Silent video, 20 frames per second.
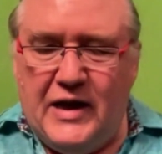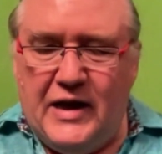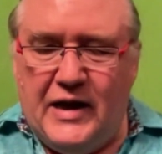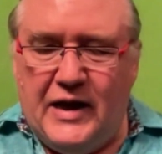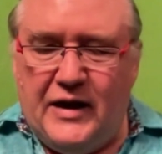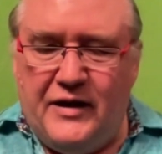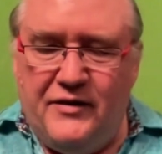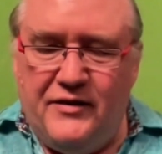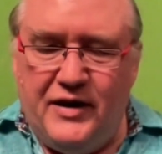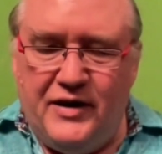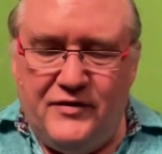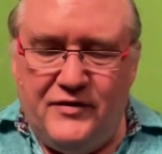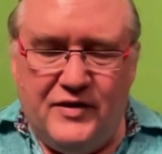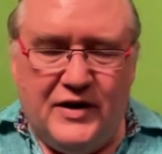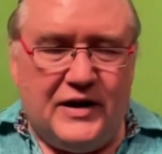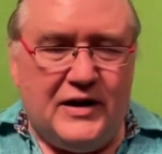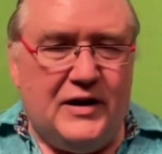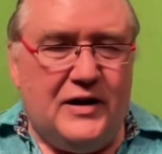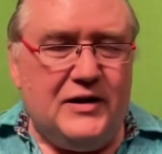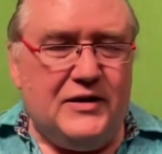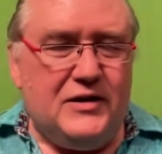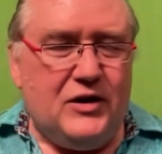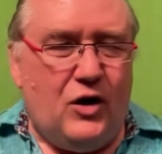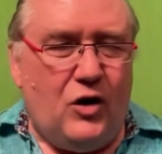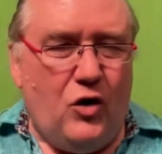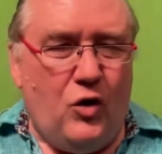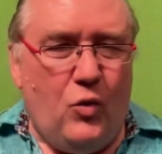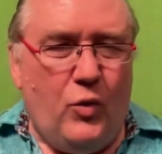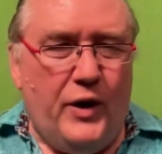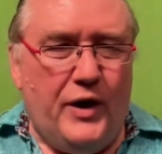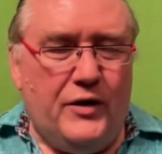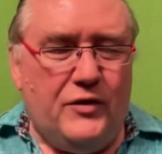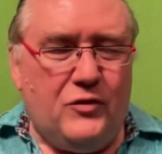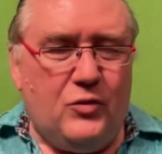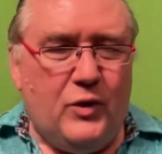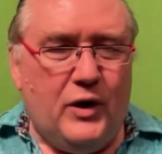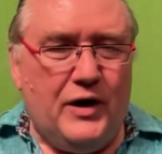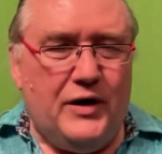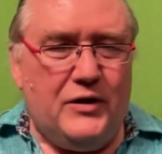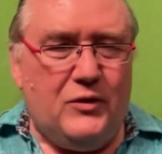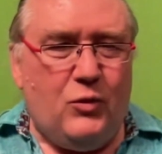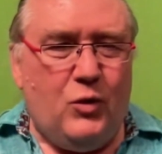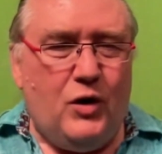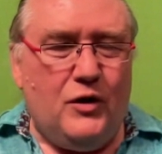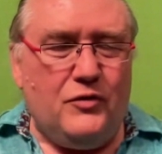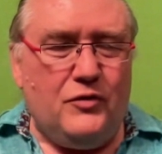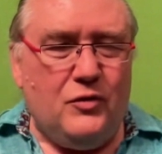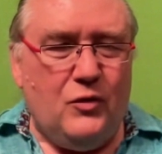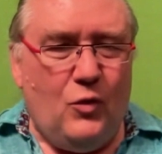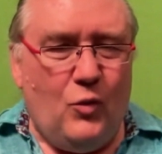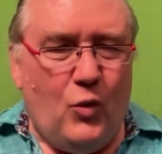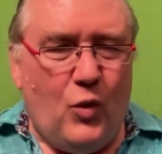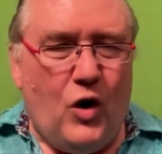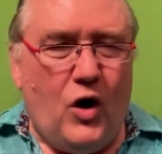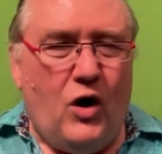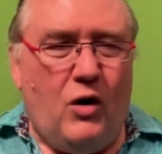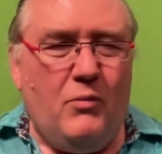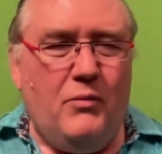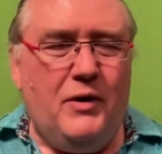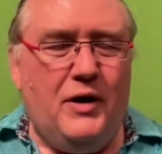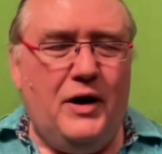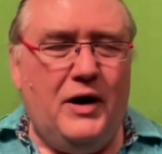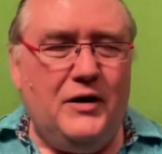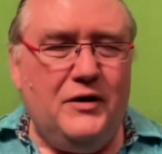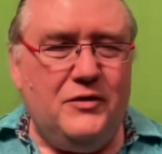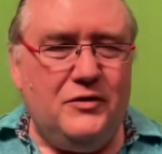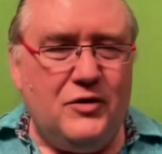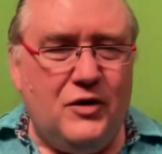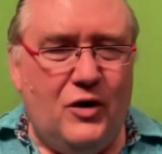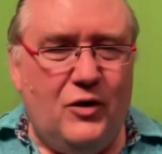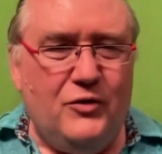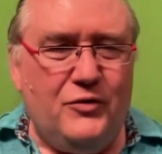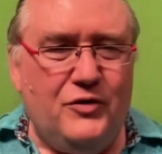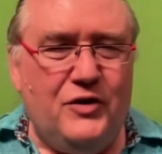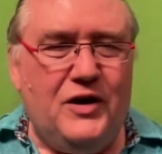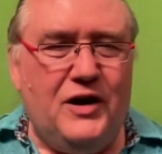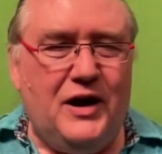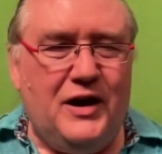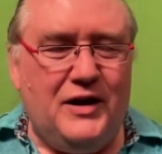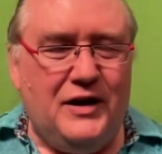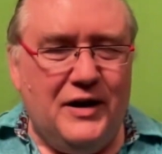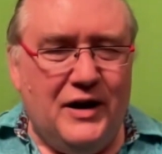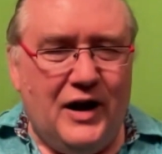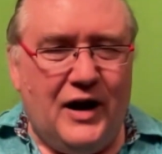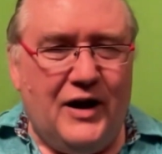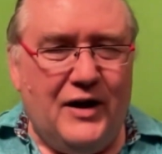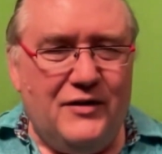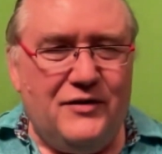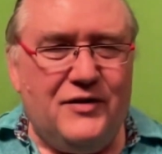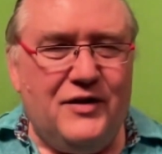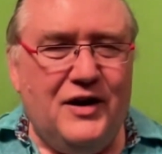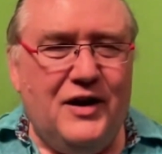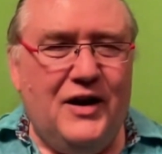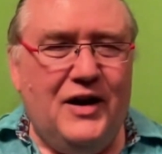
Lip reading: And they settled always where it was warm and cozy and nice,